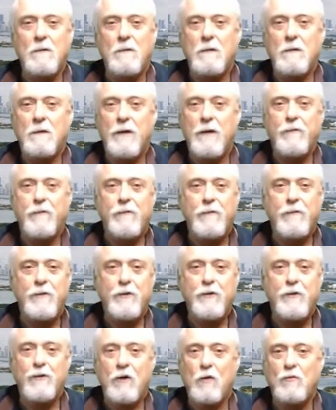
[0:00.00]
If
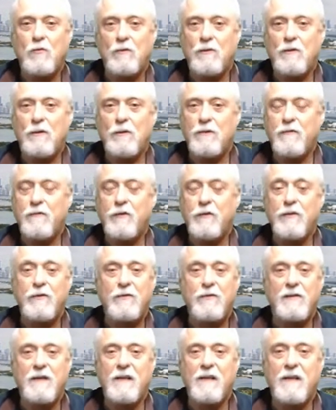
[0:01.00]
you don't
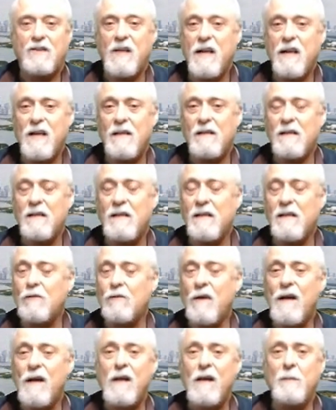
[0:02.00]
convert that sandy,
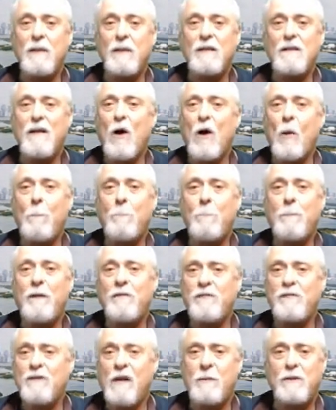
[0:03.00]
grab a gulp
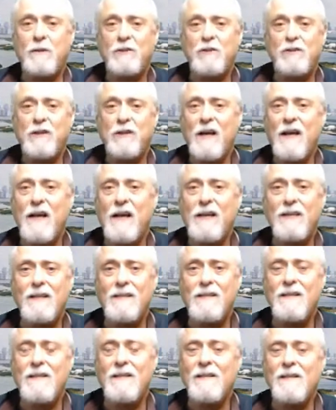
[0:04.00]
of summer
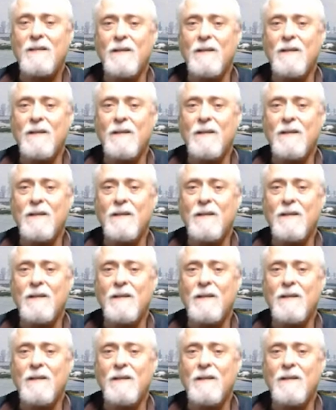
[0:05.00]
shandy.